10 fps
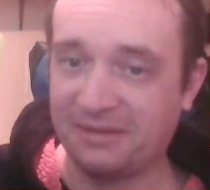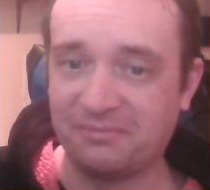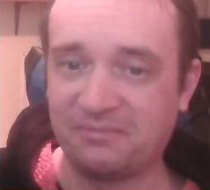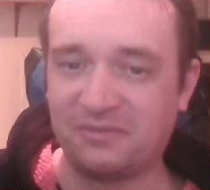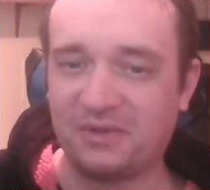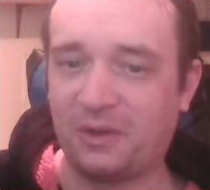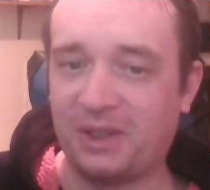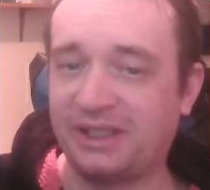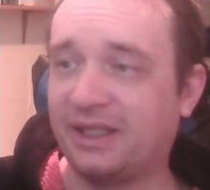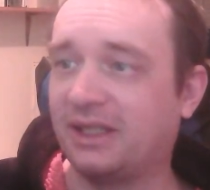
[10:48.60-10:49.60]
No
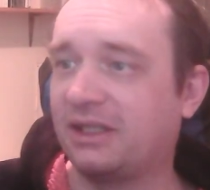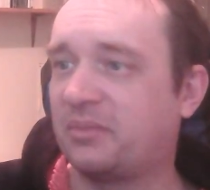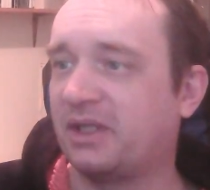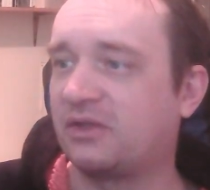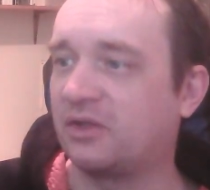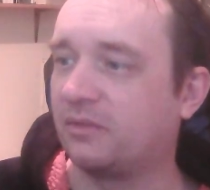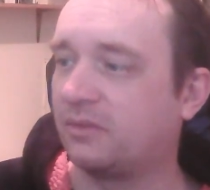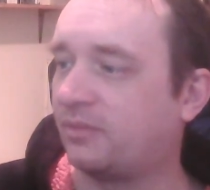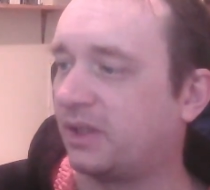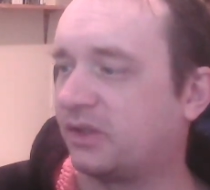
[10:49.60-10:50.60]
idea. It's based on
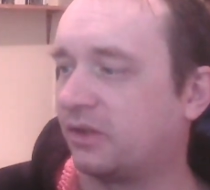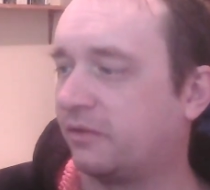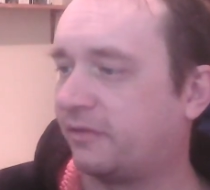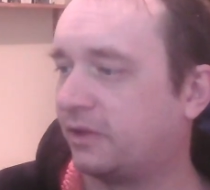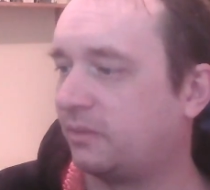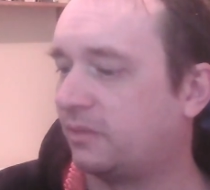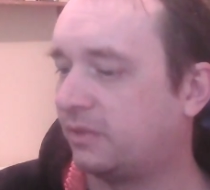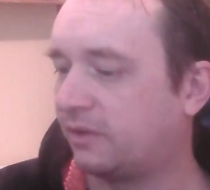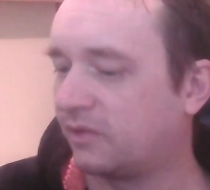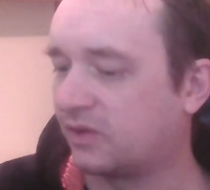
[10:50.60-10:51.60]
a film
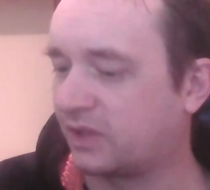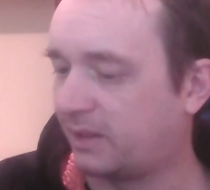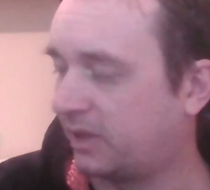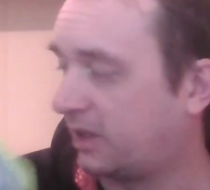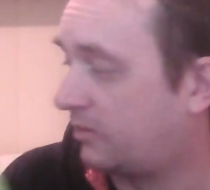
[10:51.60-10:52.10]
of the same name.